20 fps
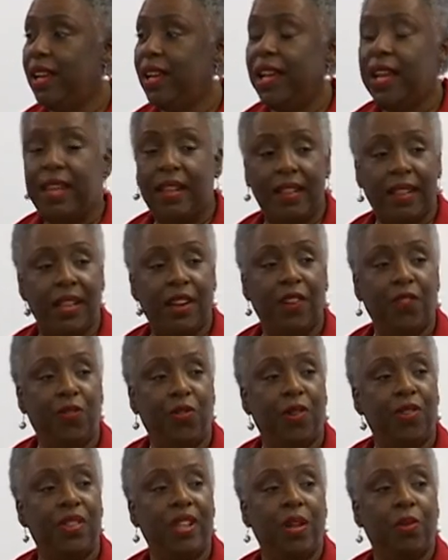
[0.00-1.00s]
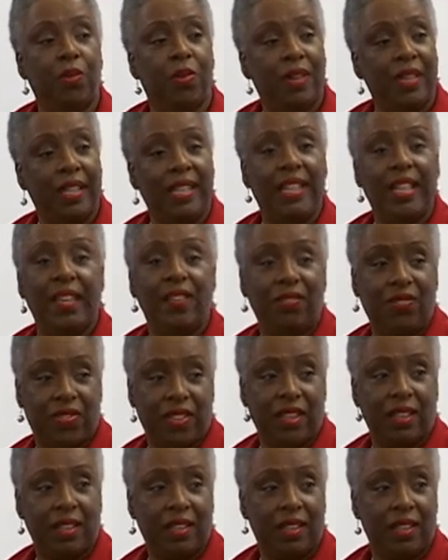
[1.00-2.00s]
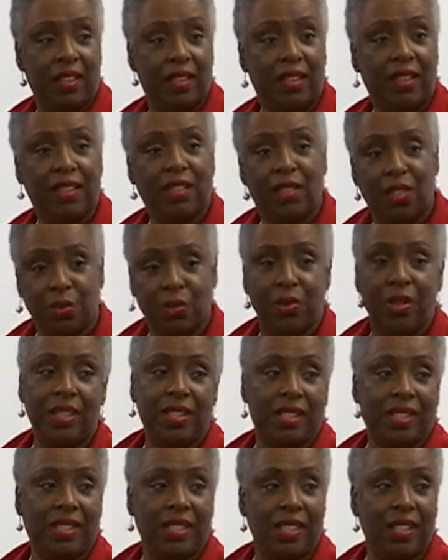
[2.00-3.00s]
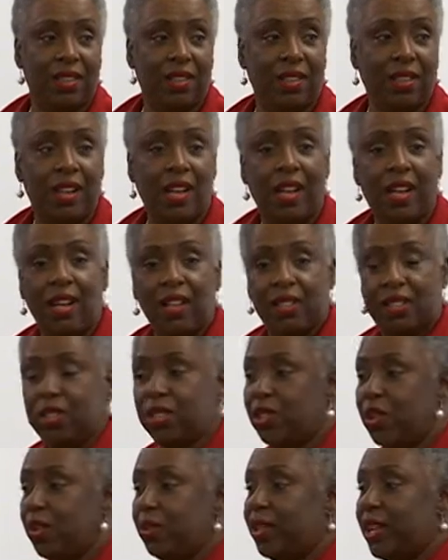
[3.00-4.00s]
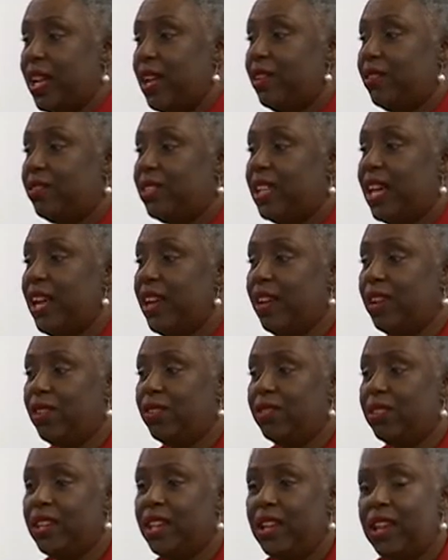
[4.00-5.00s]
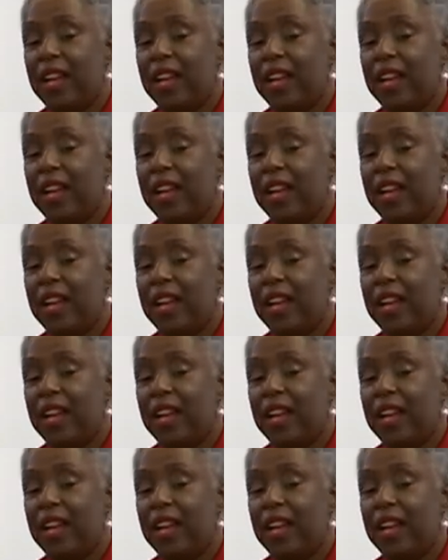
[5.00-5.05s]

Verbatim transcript: And therefore, they were leaving the Ritz Theater to go downtown.